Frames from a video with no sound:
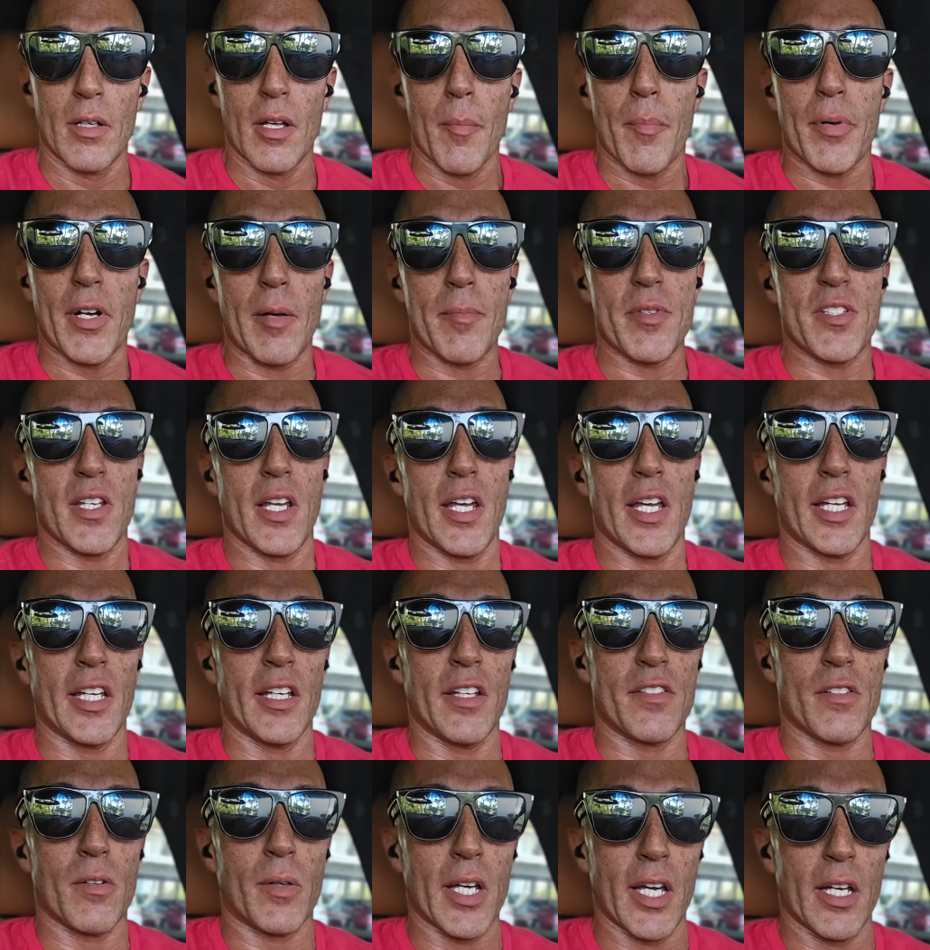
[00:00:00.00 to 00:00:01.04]
But I'm saying
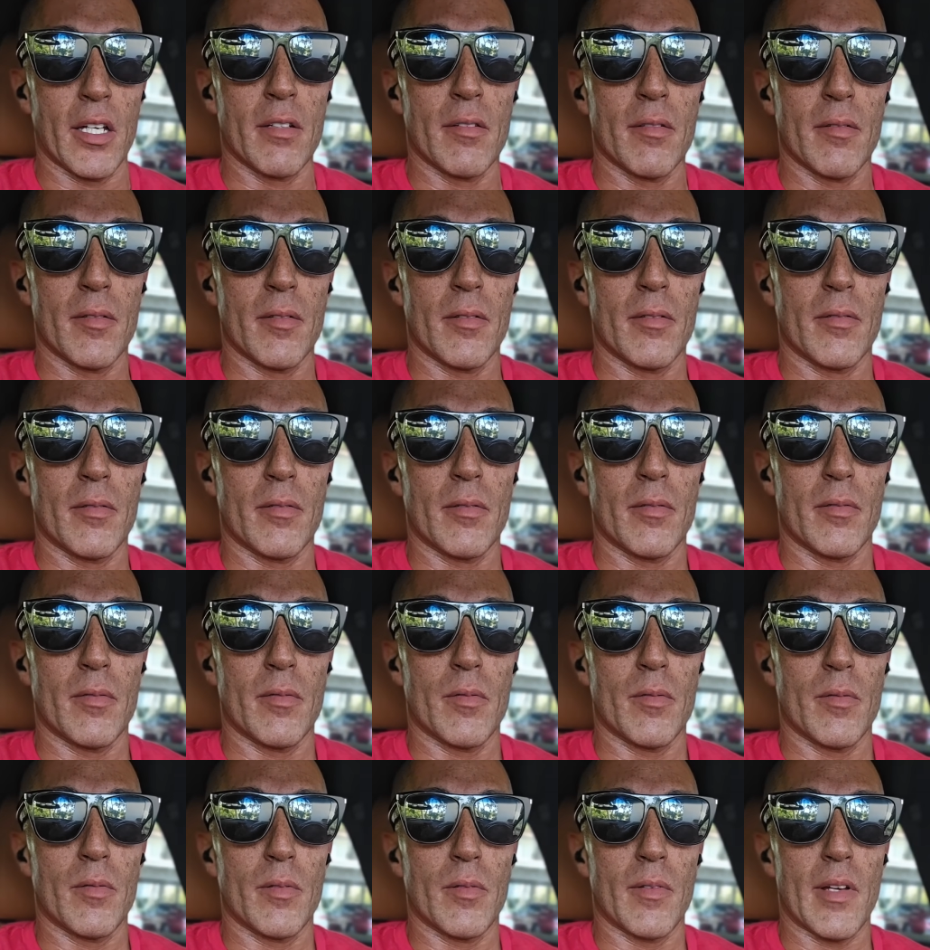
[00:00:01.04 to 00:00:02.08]
is, okay,
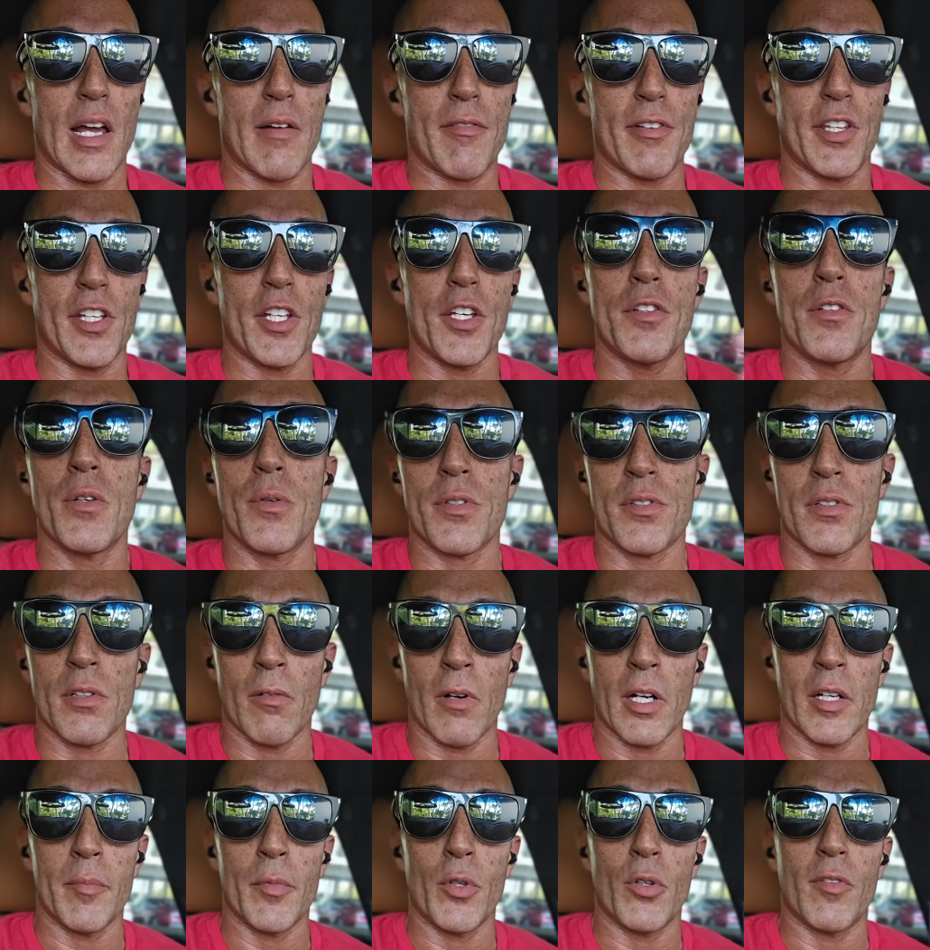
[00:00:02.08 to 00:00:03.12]
everything you do is the
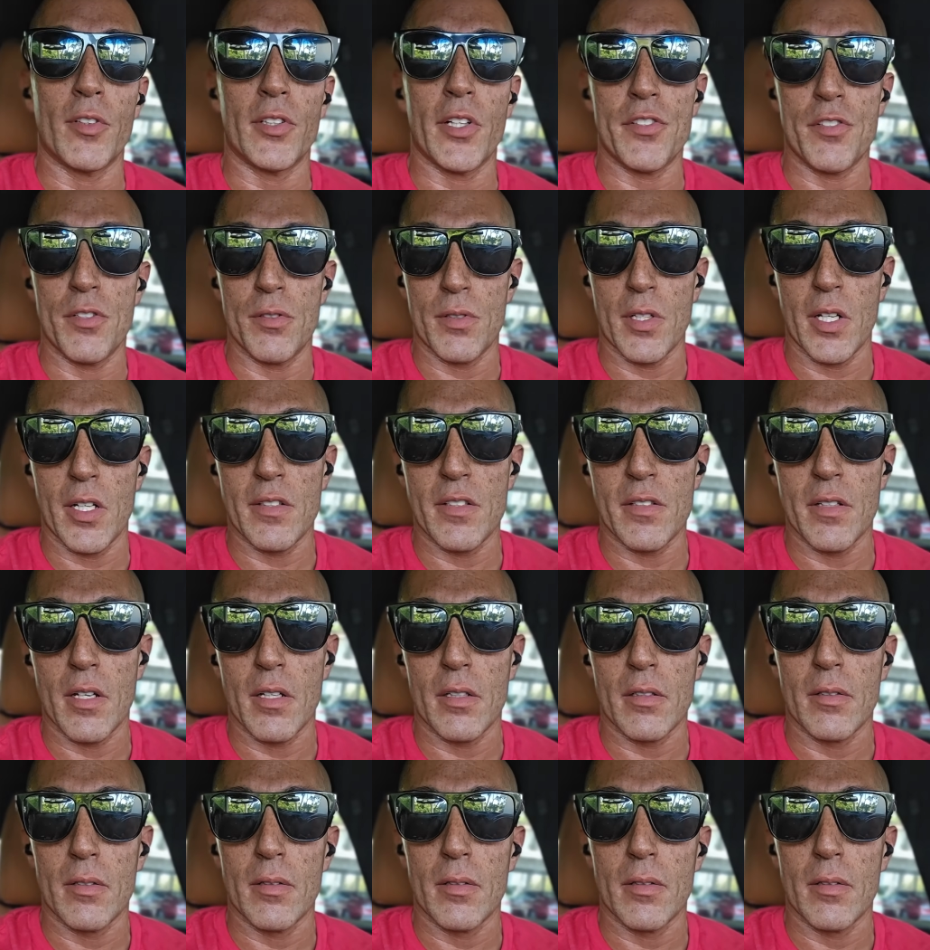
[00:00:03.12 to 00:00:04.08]
right move unless you say it's not.